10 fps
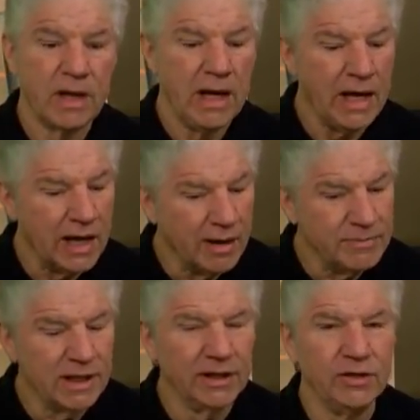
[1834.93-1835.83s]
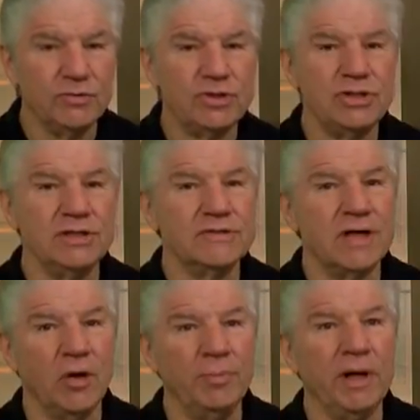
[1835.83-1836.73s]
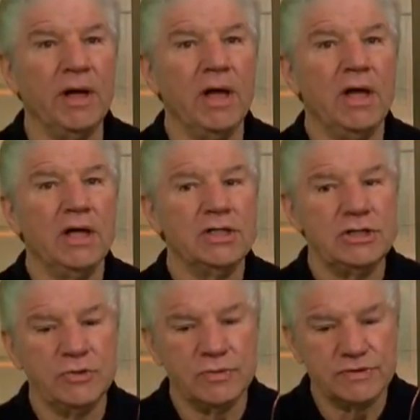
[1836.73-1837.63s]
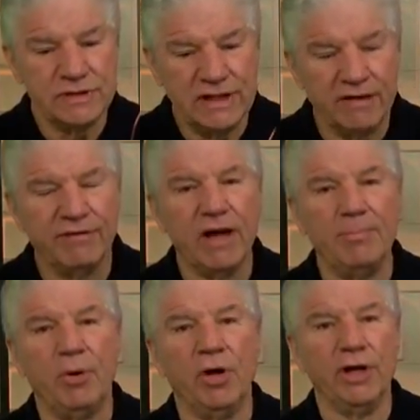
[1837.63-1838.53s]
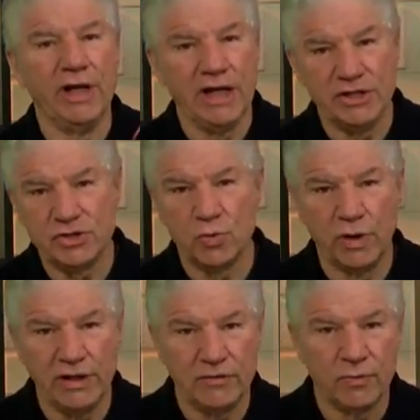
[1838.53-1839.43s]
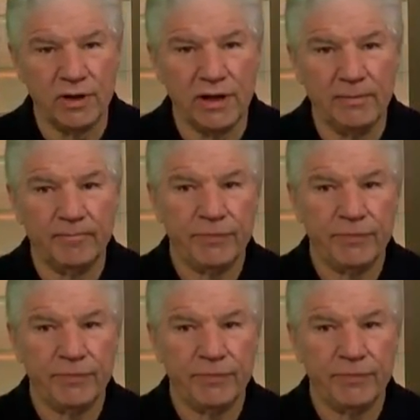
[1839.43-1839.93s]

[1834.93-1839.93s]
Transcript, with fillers: And I'm telling you, she is helping. She was given up on at age twenty-three.